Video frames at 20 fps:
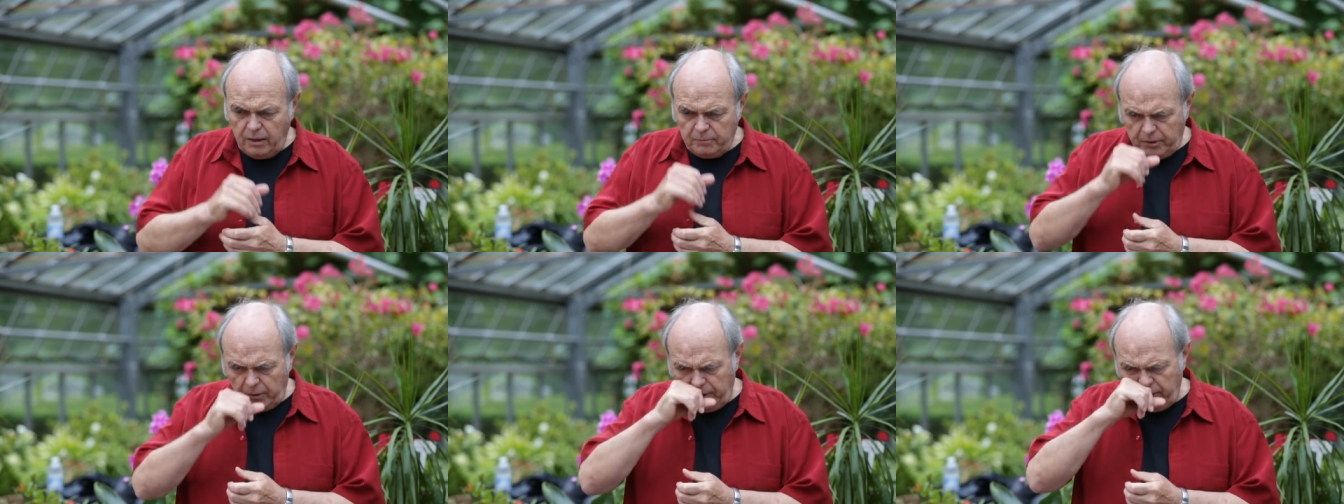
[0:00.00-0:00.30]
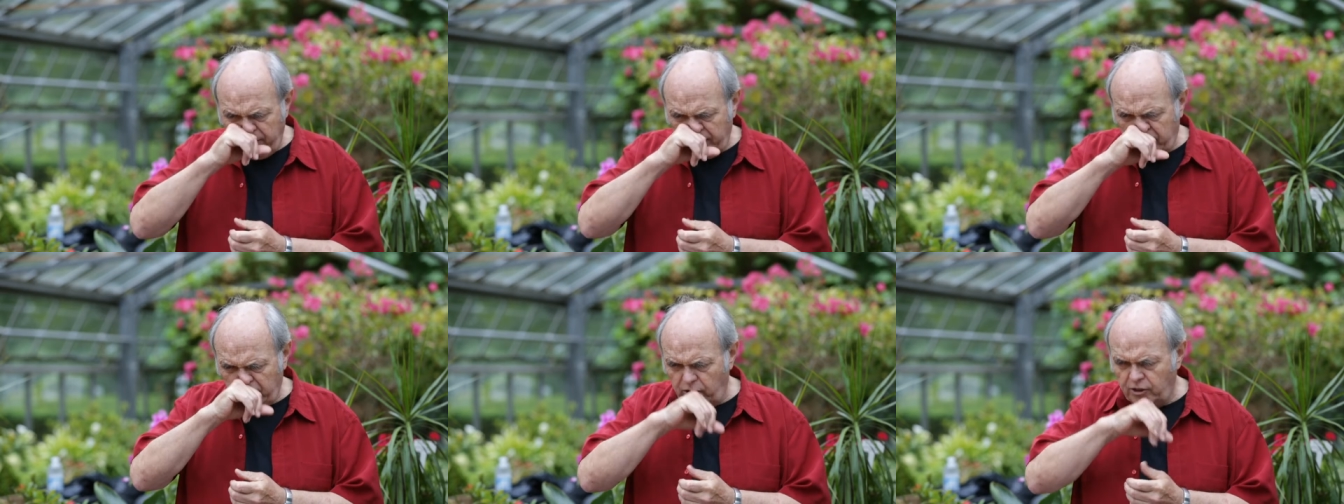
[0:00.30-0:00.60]
But when
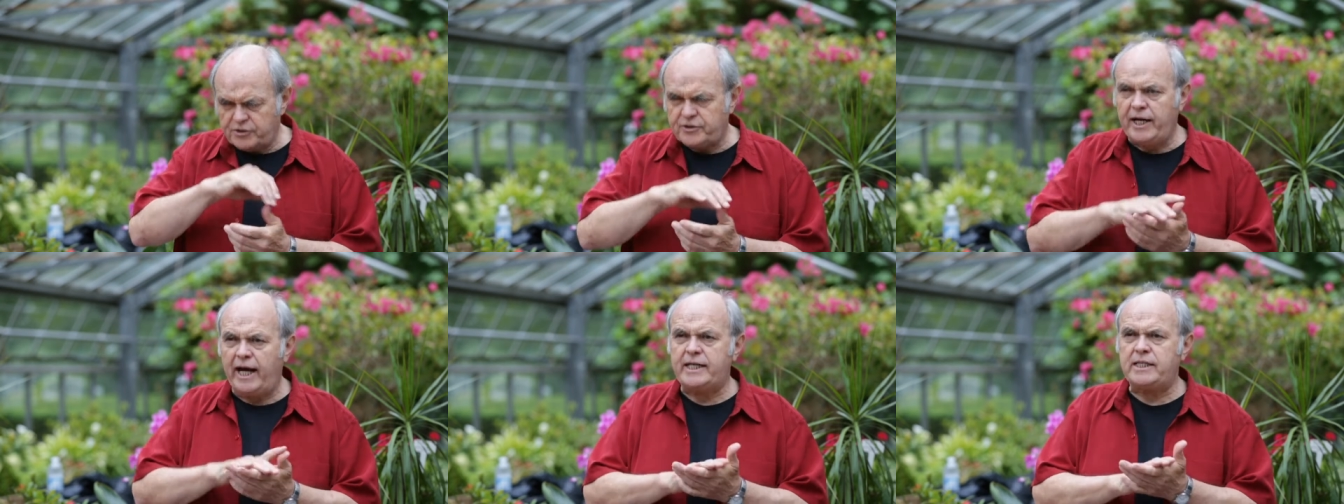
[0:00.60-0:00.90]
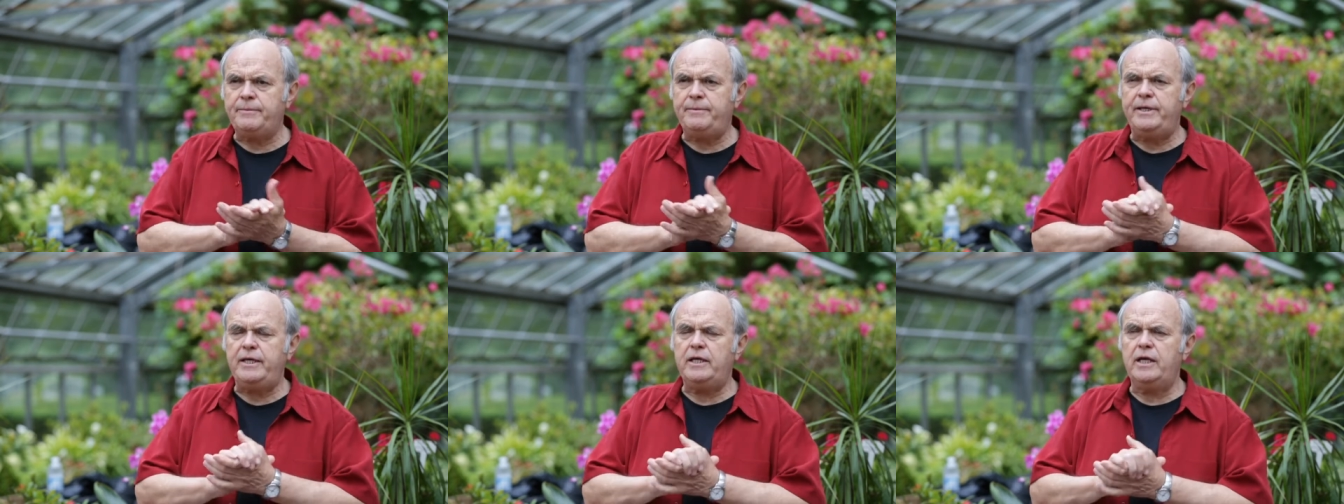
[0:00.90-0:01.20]
the girls got
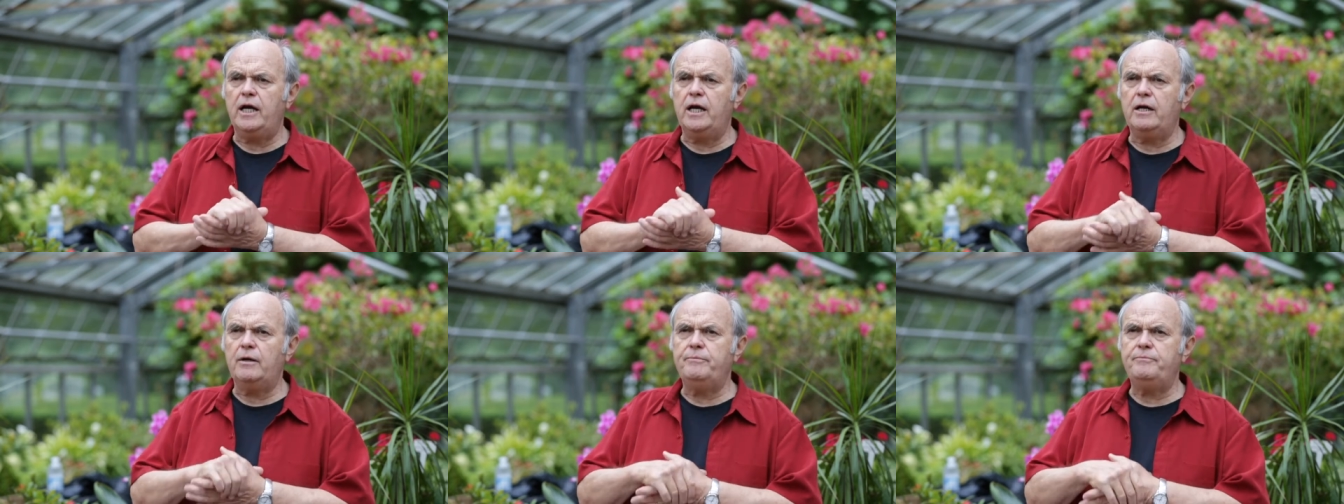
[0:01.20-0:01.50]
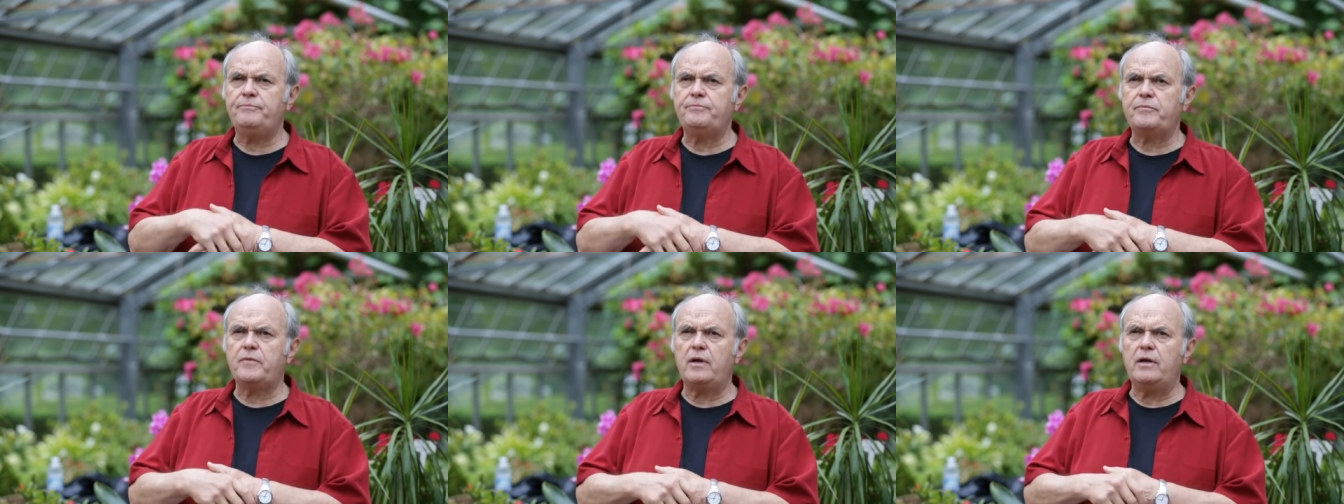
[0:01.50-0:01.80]
to be um,
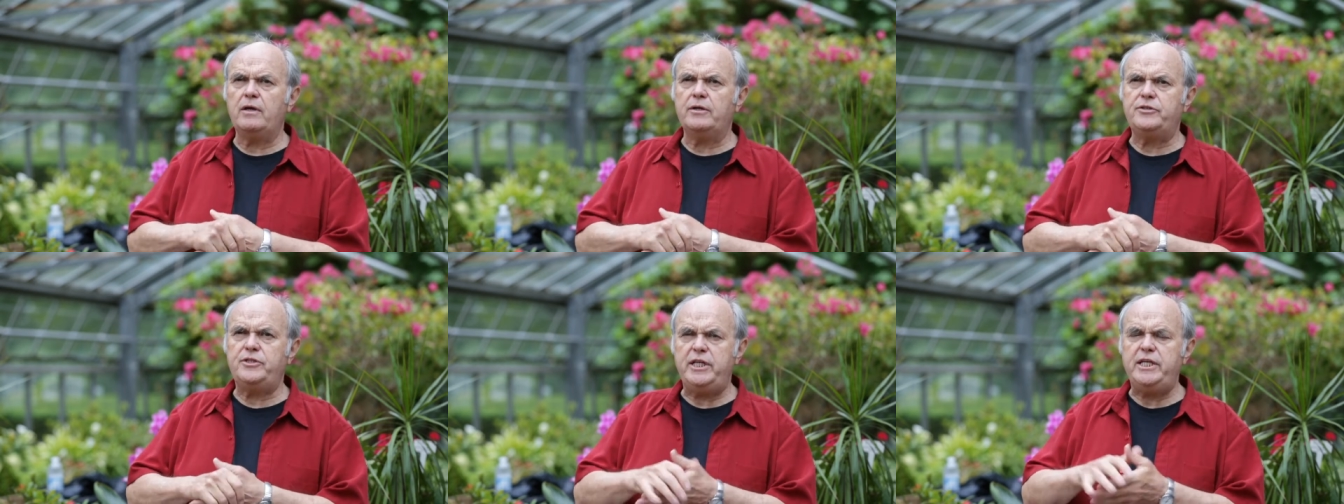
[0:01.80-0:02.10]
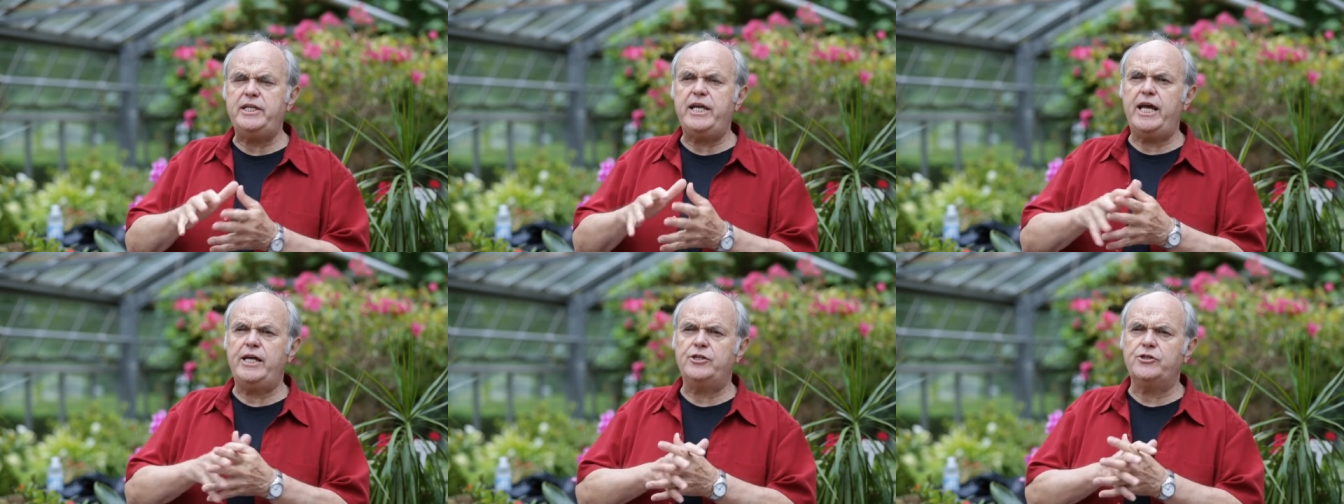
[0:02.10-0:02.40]

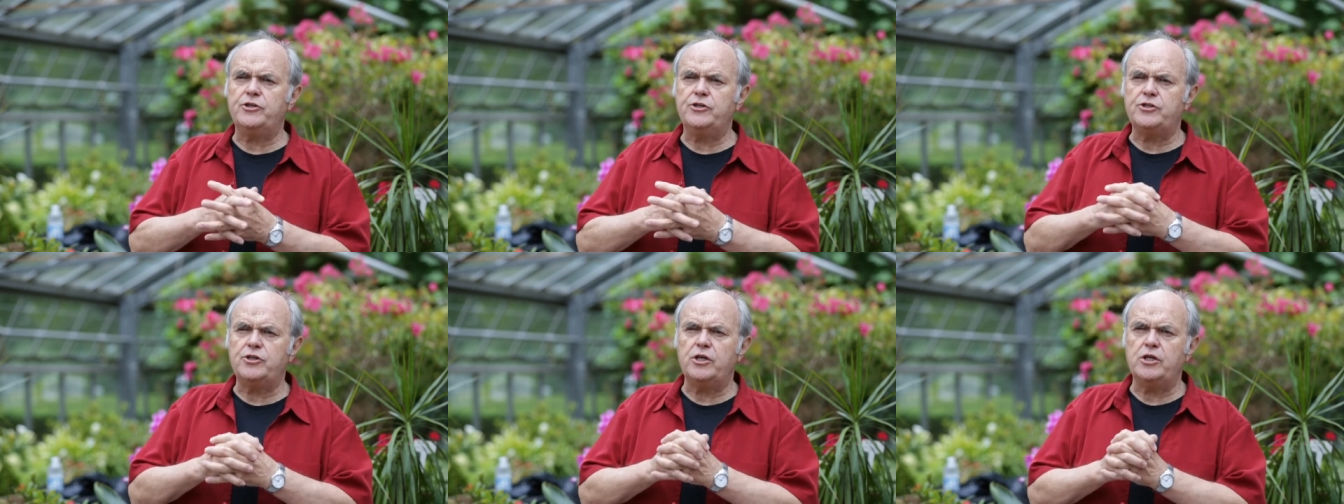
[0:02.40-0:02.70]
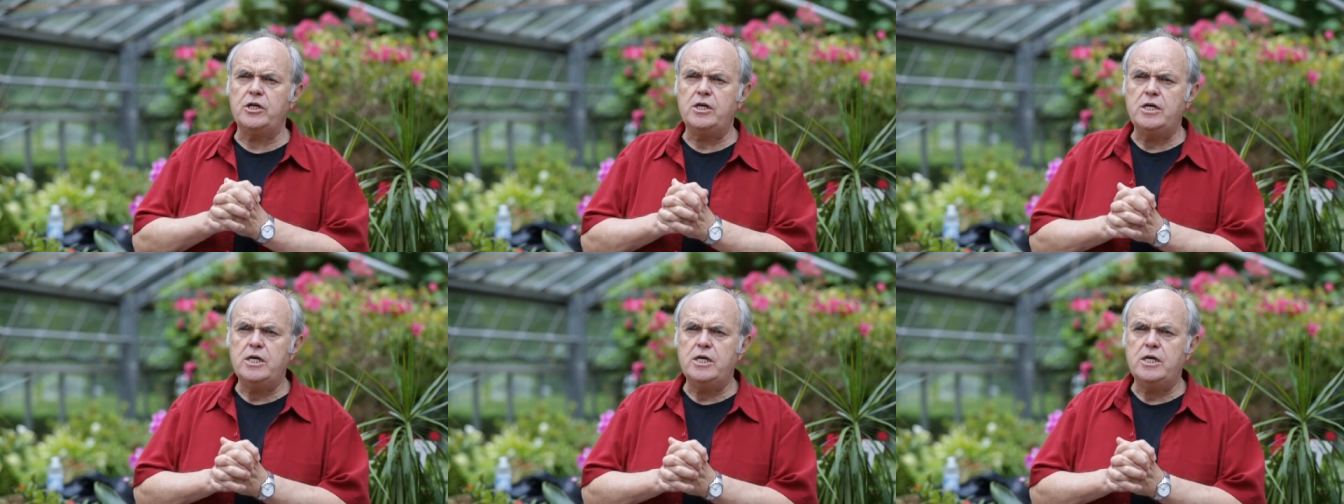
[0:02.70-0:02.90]
teenagers, the,